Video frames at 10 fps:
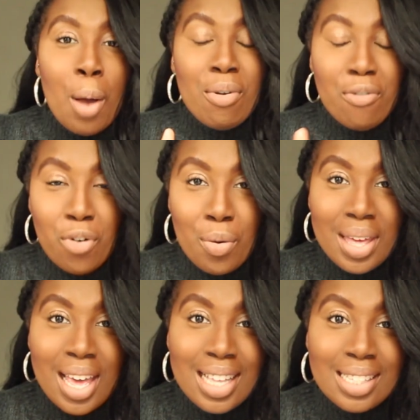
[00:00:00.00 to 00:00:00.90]
Before we
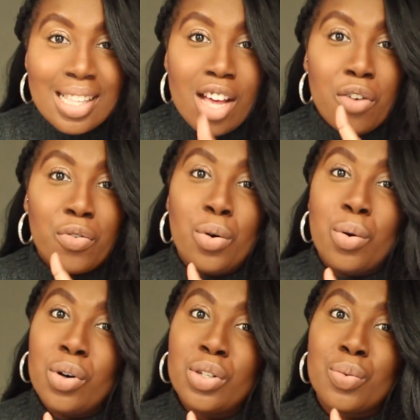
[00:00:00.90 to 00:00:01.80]
get into that, of
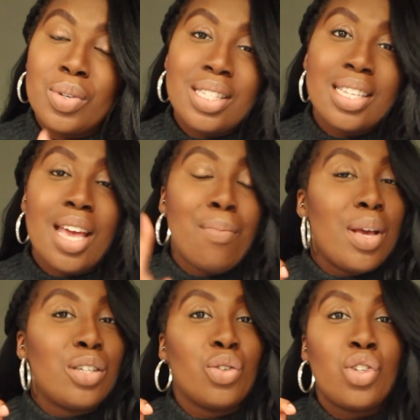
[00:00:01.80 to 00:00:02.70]
course, once again,
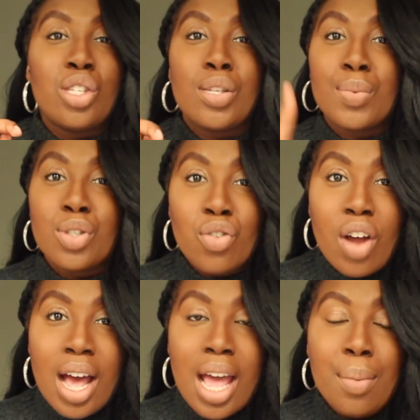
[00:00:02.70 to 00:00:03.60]
make sure you
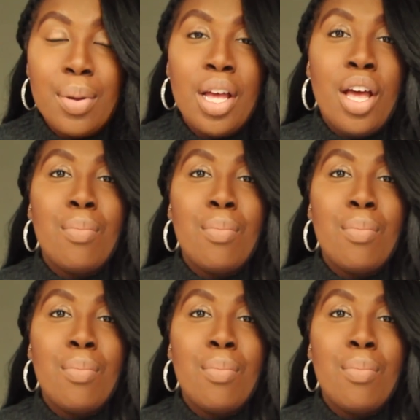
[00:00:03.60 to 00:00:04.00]
subscribe,